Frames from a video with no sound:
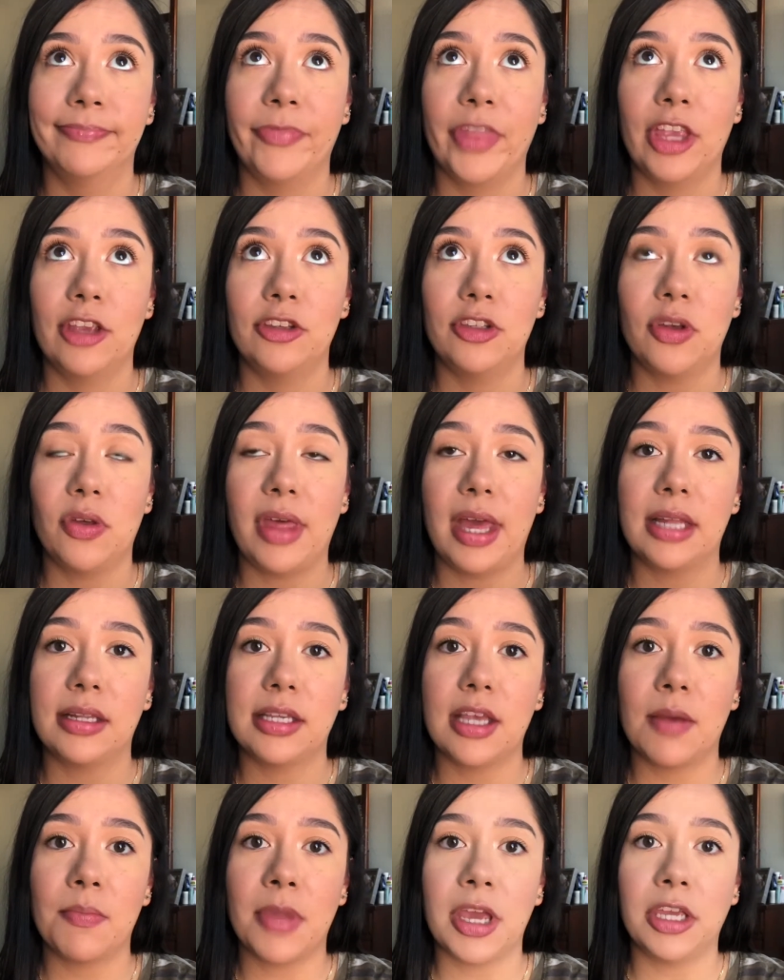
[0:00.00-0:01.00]
So that's
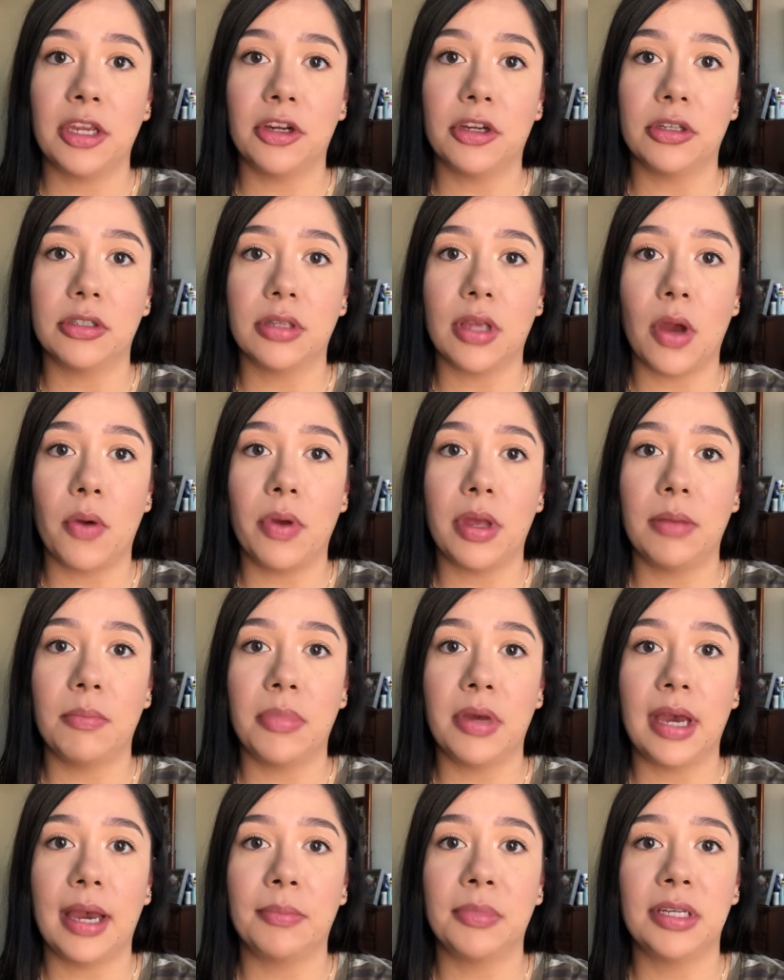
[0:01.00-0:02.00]
how my year is going,
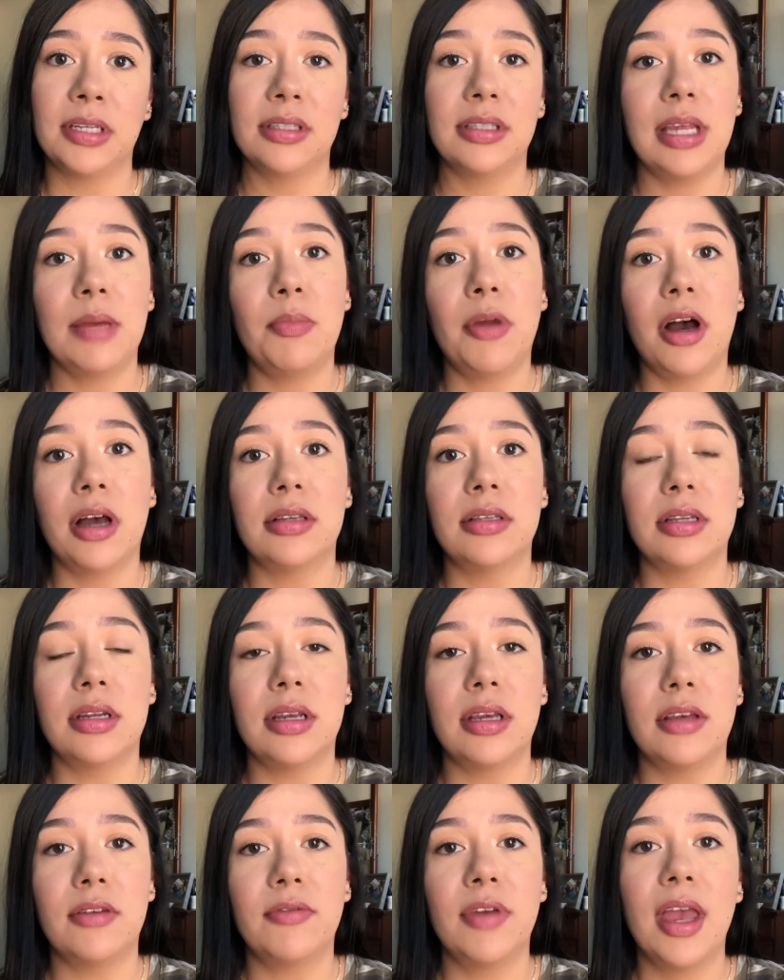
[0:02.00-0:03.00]
but I'm gonna stay
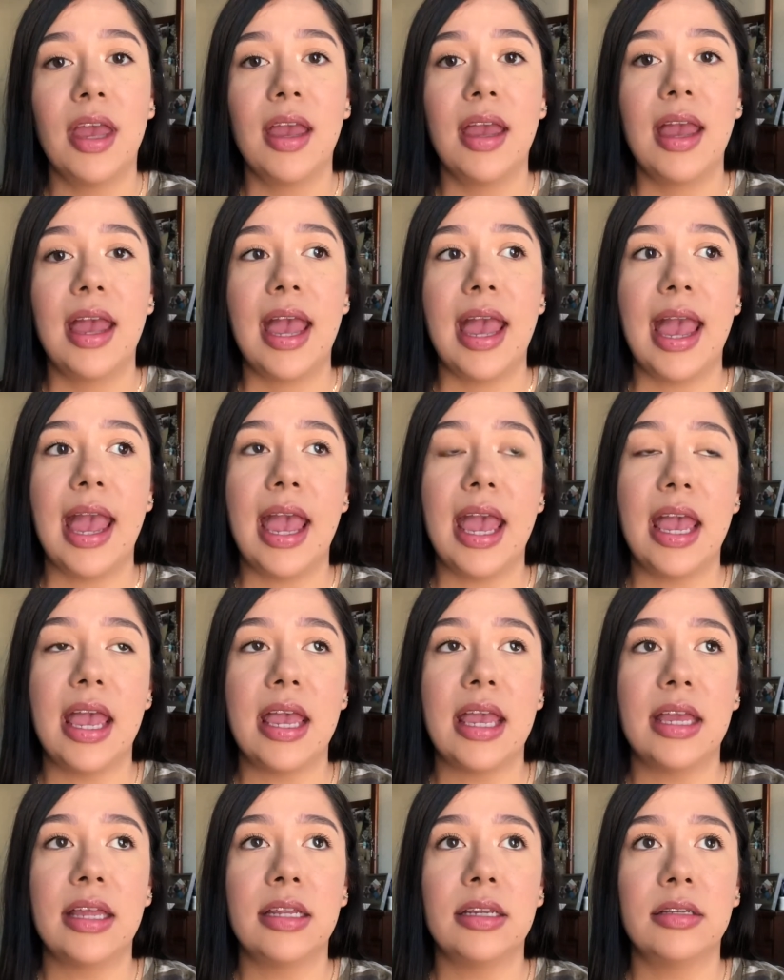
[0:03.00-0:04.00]
positive
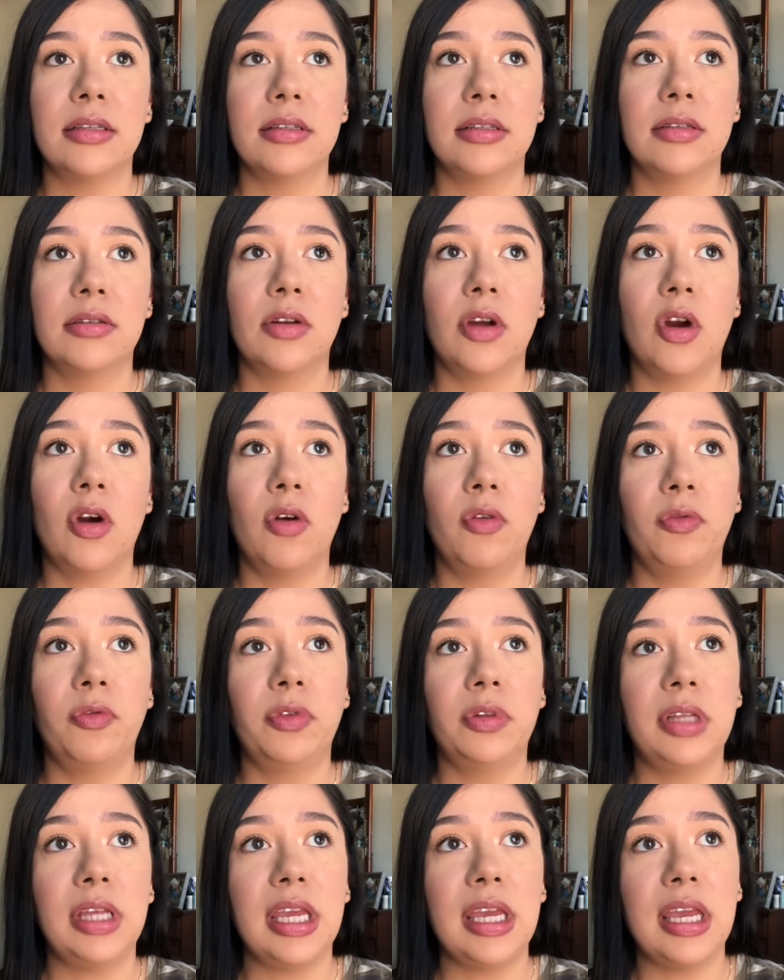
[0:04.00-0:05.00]
and
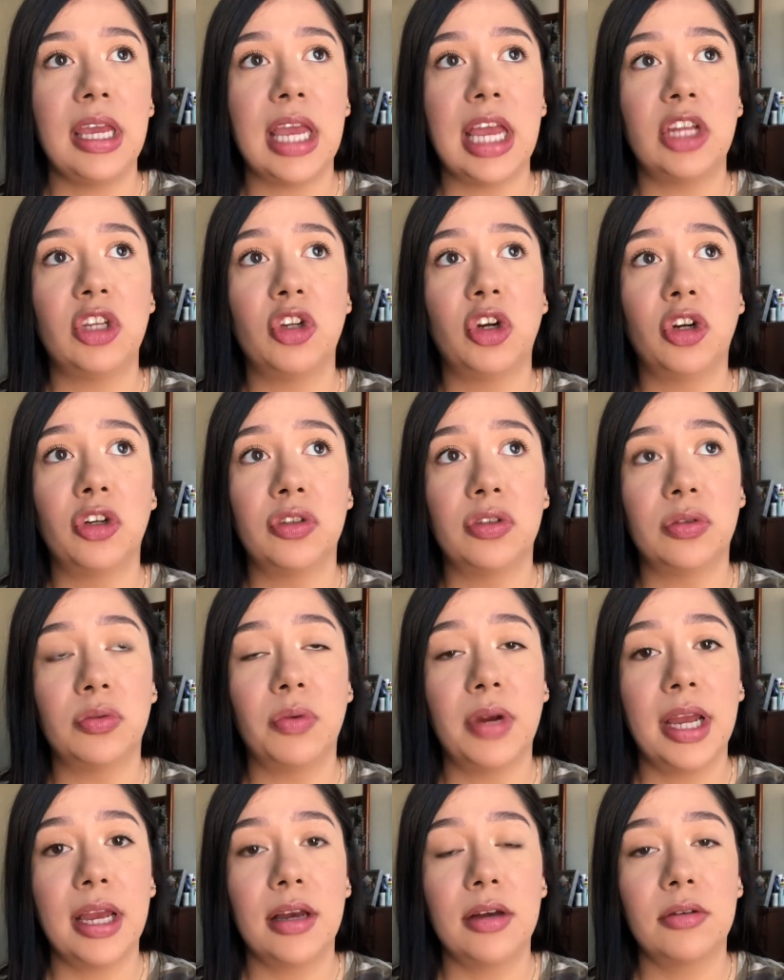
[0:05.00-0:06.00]
hopefully it turns
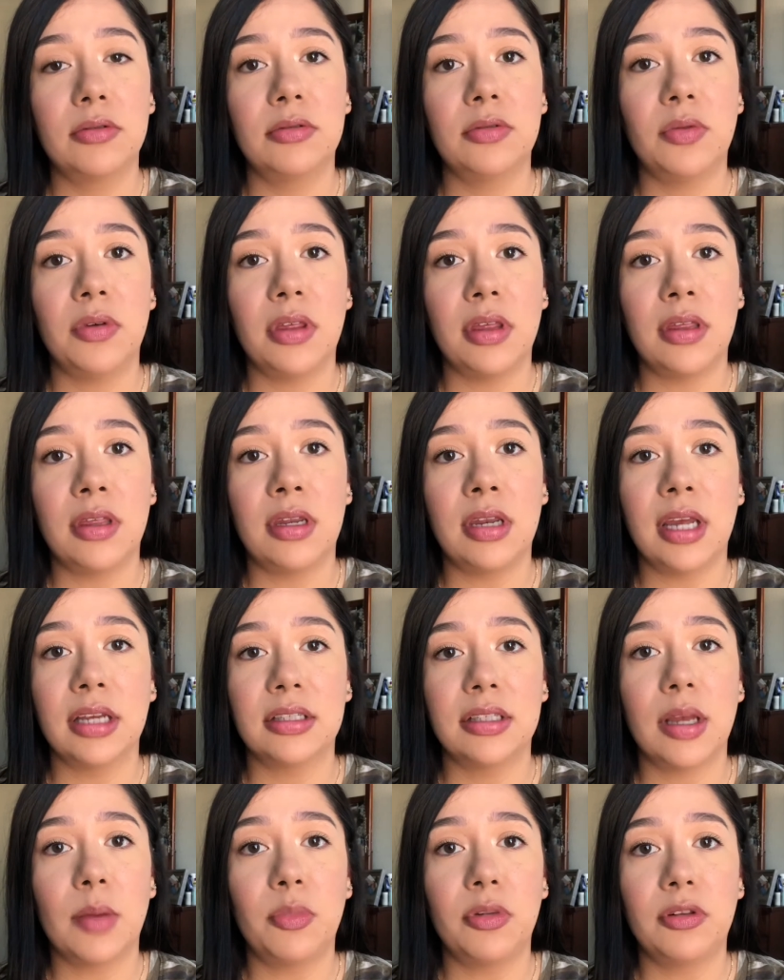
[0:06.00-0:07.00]
around within the next
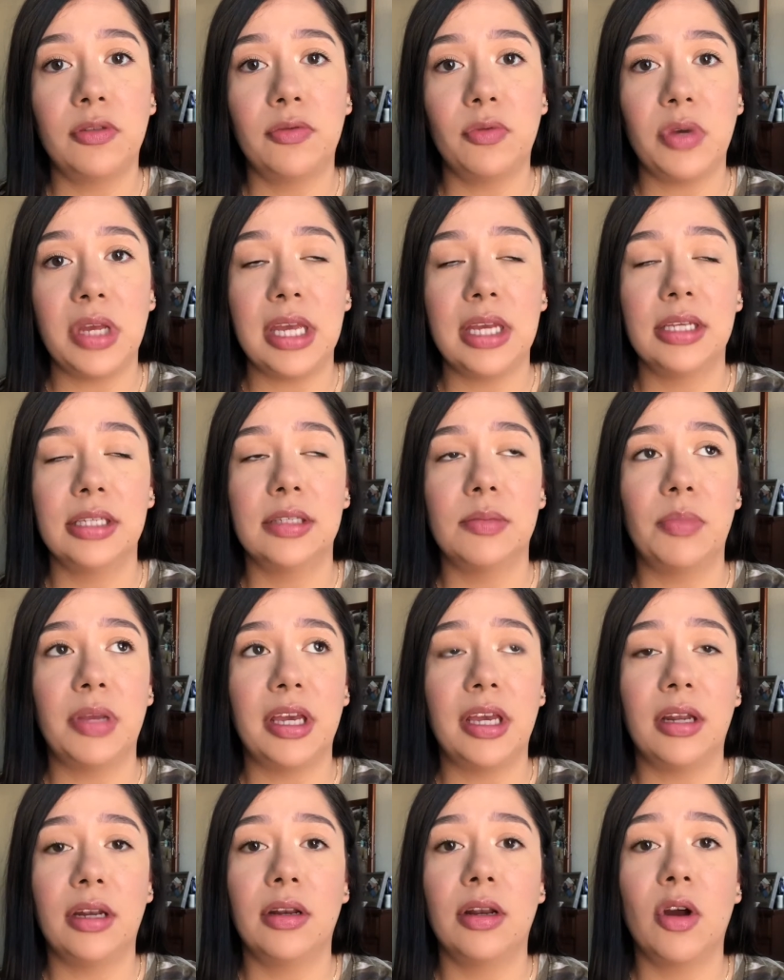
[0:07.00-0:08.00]
couple of weeks,
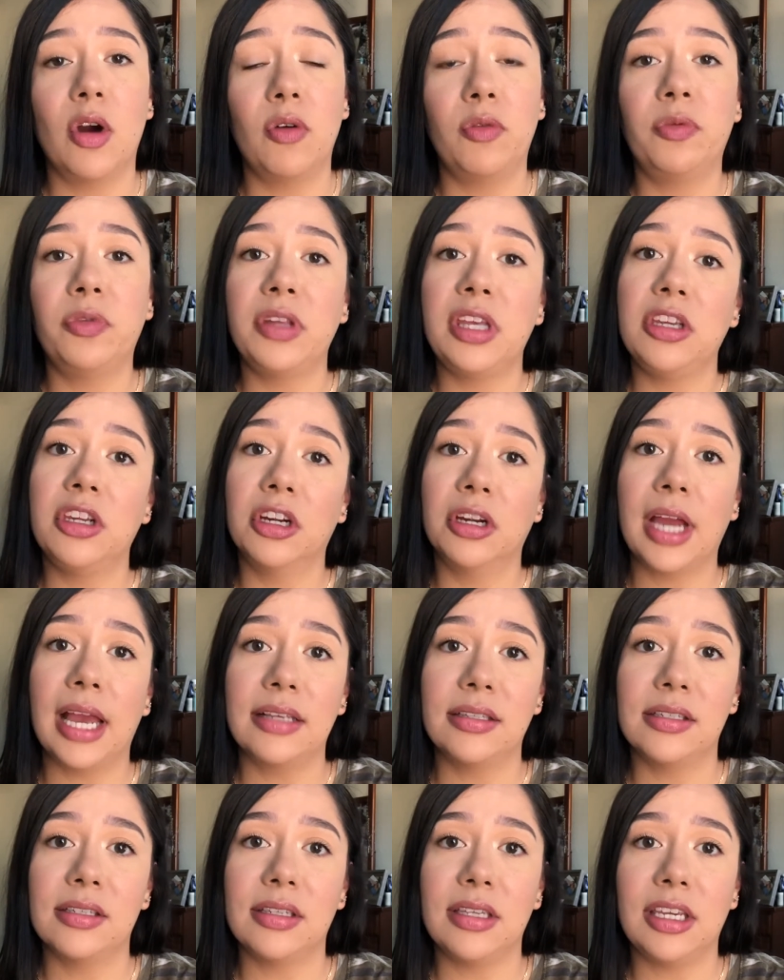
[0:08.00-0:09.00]
but hopefully your
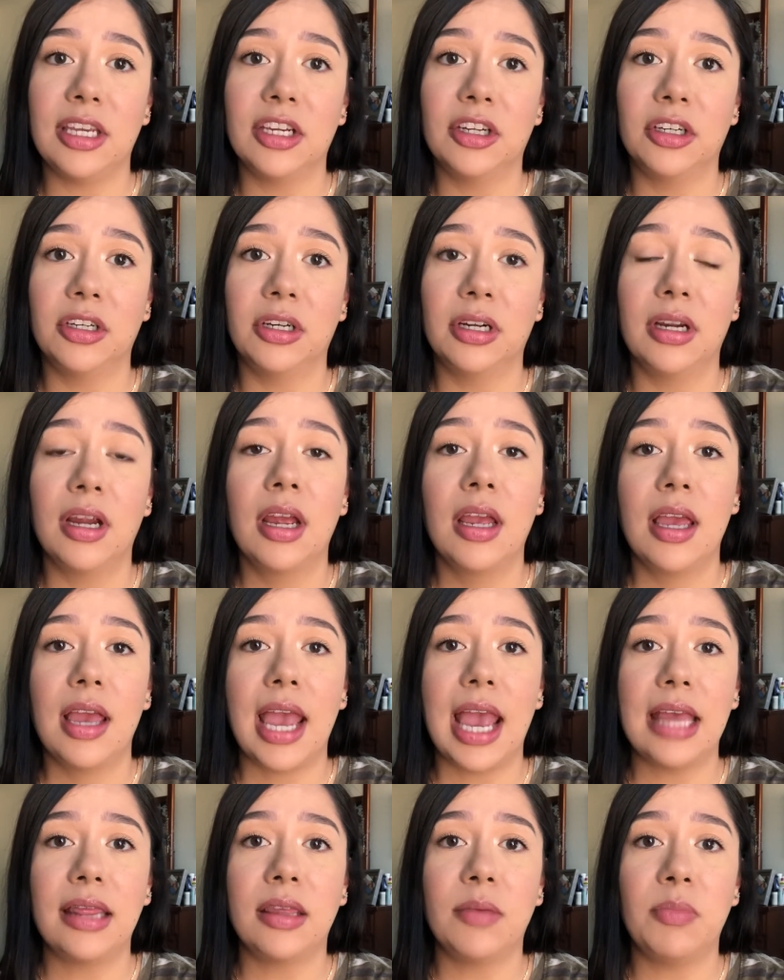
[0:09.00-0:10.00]
guys' year
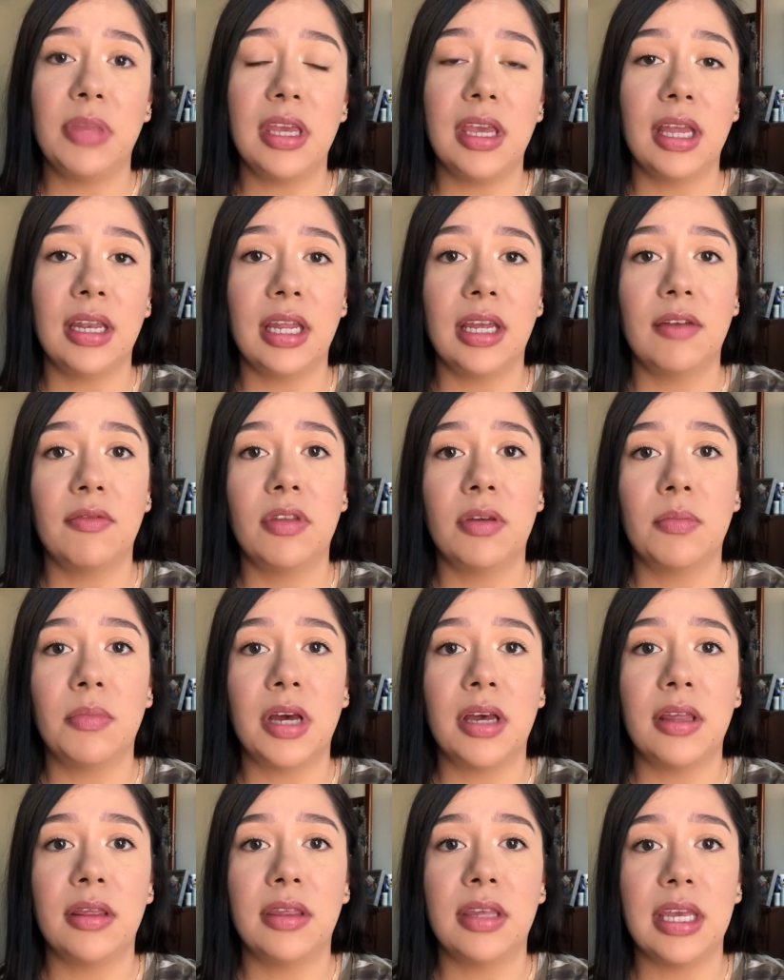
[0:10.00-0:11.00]
and the beginning of the
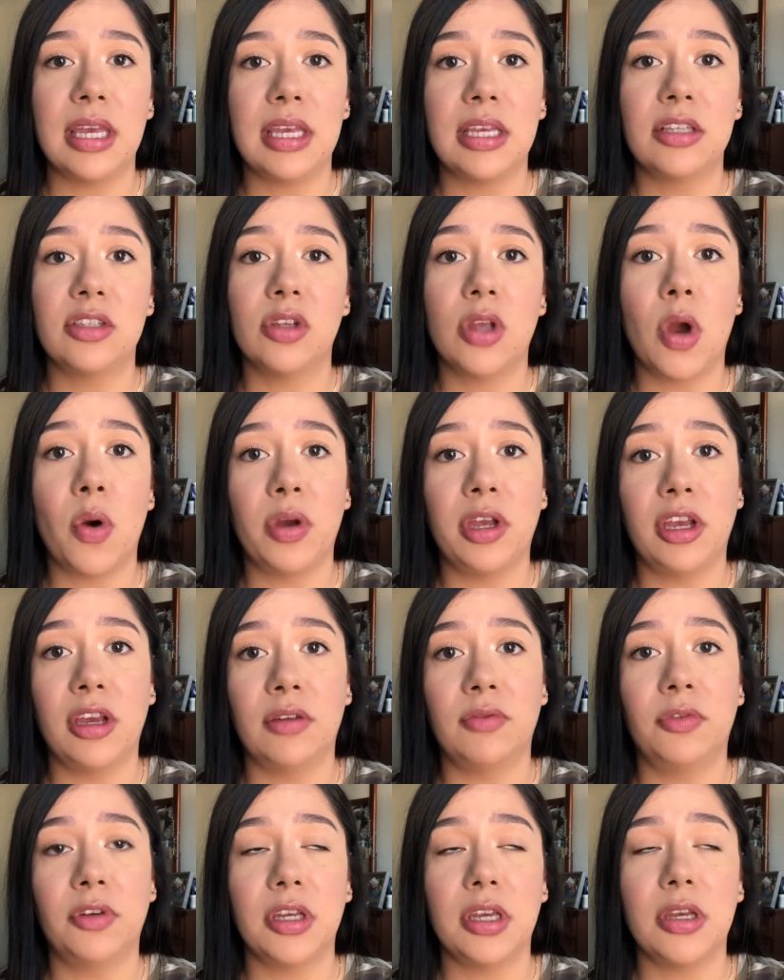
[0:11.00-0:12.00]
month is going good
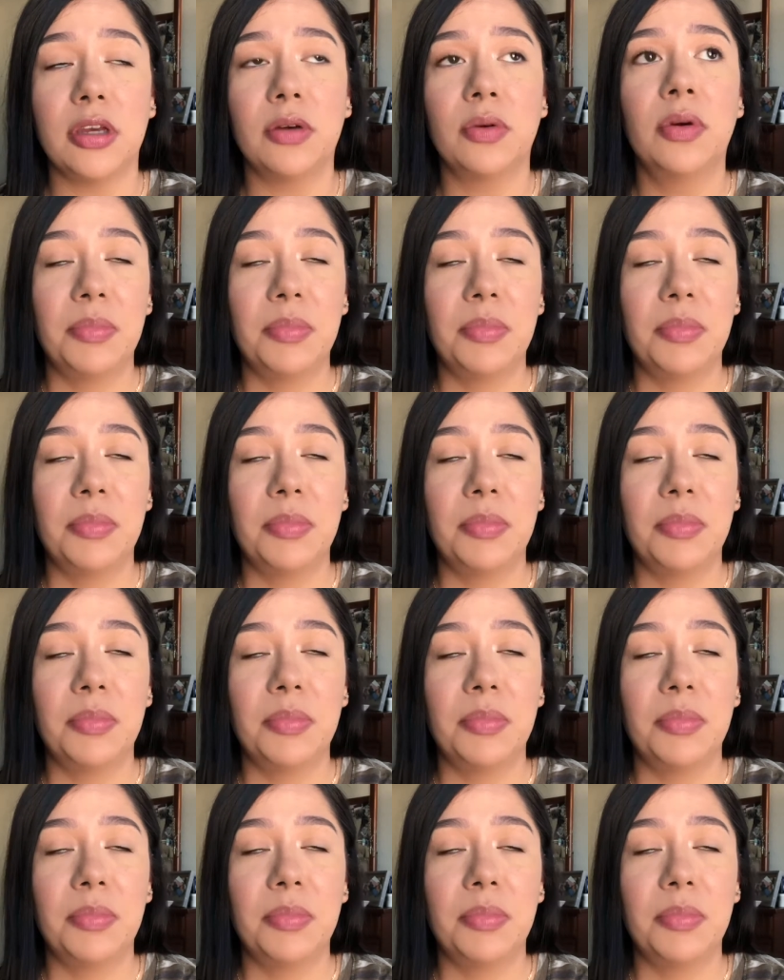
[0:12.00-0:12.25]
for you.